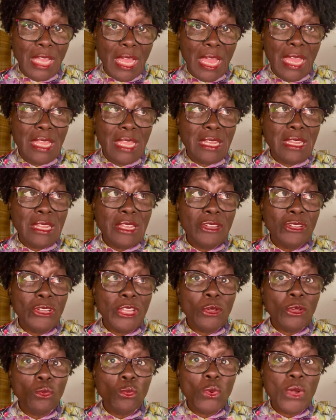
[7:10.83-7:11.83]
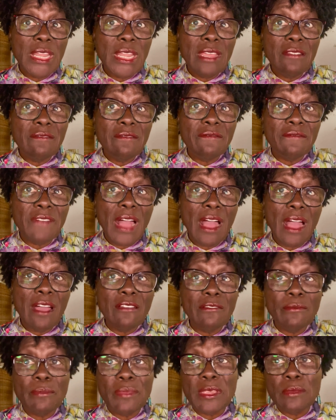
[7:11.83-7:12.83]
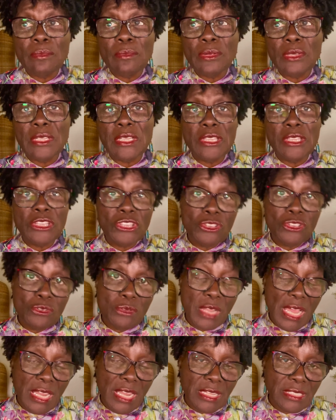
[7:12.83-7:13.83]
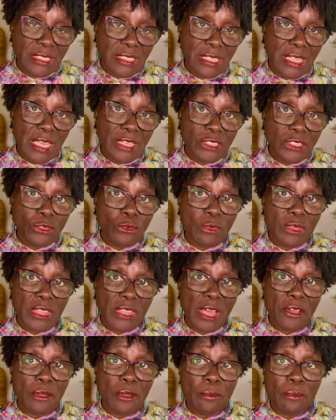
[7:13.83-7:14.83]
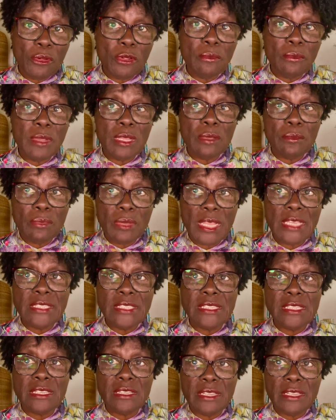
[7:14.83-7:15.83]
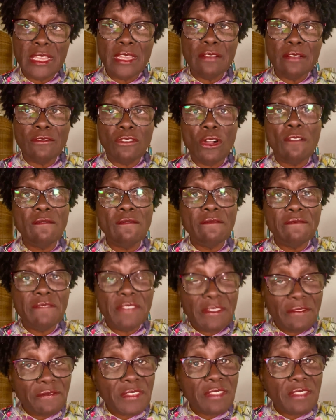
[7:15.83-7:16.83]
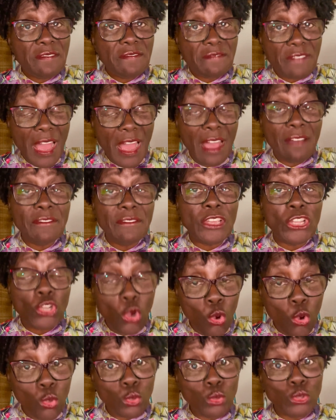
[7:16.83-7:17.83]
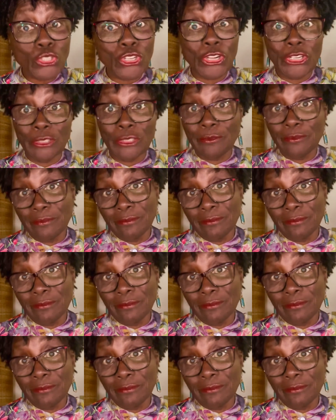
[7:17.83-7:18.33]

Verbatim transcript: And nearly 1 in 5 people in the United States without a permanent place to live are 55 and older.